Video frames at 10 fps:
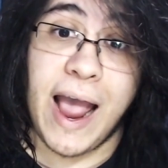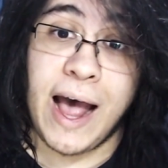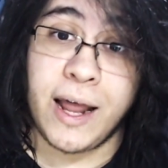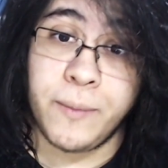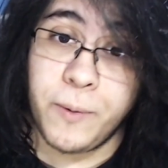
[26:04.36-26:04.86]

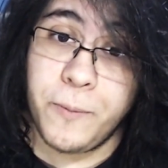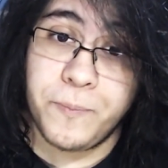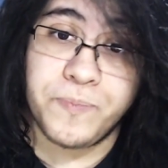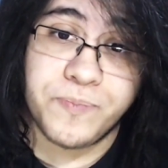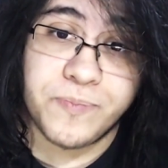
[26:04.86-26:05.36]
Hannibal,
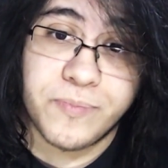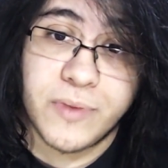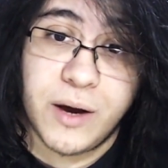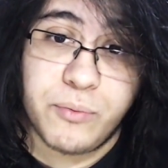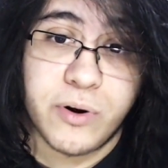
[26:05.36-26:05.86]

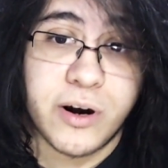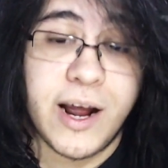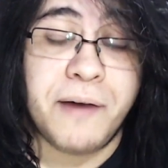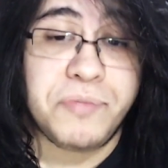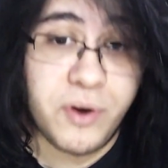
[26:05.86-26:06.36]
we're going
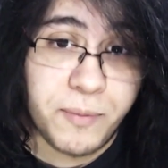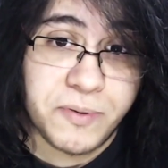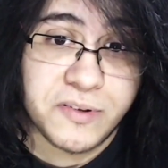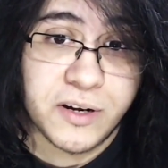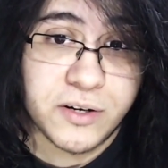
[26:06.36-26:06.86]
to have
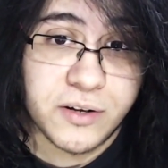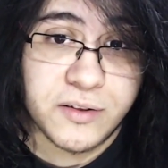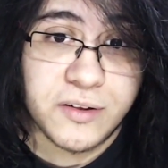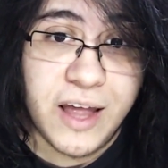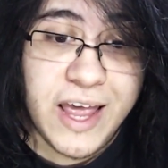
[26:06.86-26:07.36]
therapy
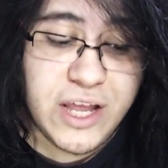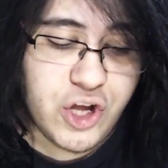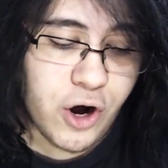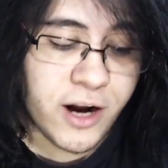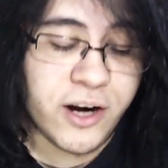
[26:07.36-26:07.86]
sessions.
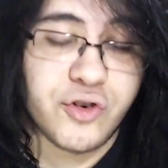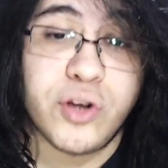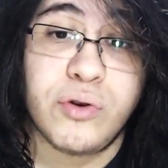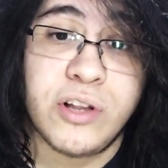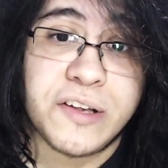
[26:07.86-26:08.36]
You're going to
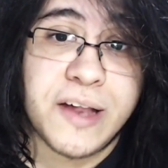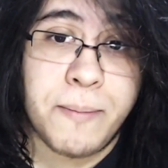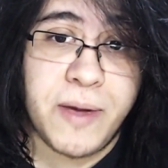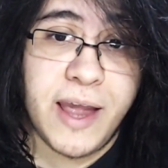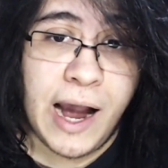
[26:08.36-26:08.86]
try to
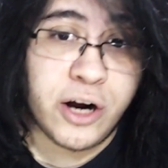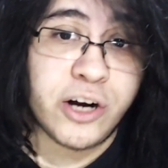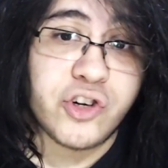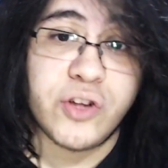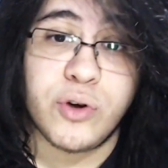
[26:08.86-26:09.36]
understand me. I'm
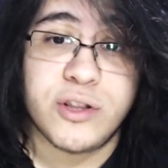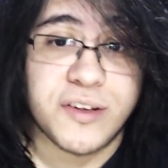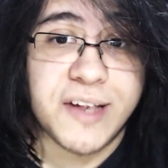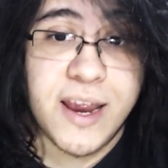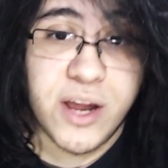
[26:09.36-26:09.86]
going to try to
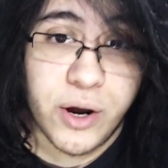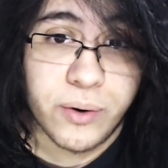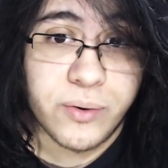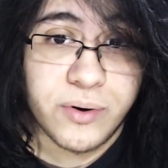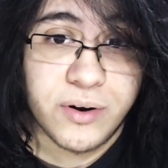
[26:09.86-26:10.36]
understand
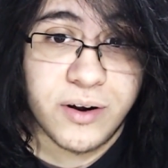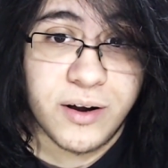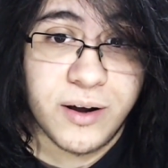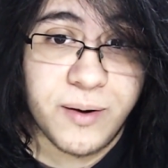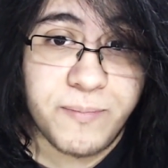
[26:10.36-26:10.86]
you.
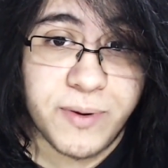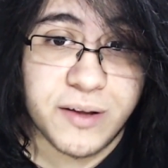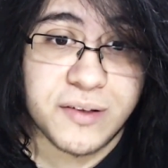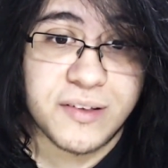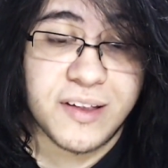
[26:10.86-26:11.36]

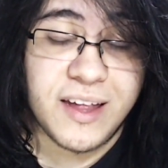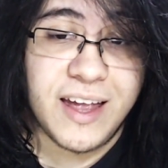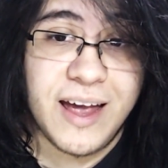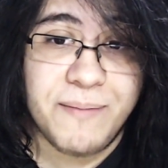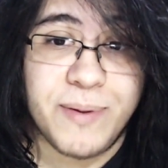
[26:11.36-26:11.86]
Because
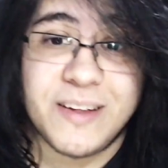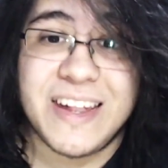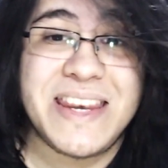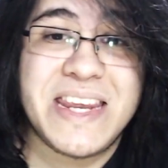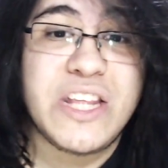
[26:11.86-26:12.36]

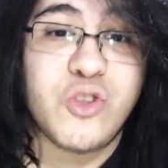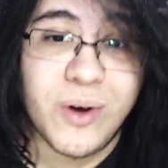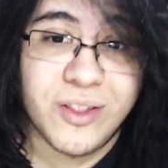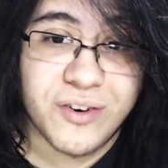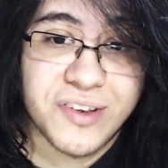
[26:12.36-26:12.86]
I need
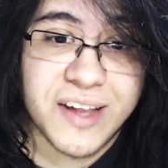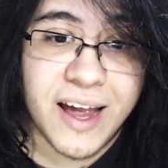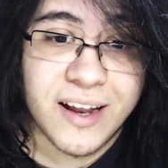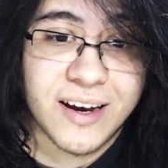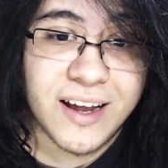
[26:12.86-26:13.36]
to
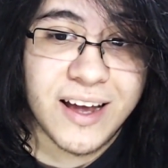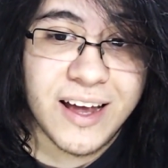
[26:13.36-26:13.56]
understand.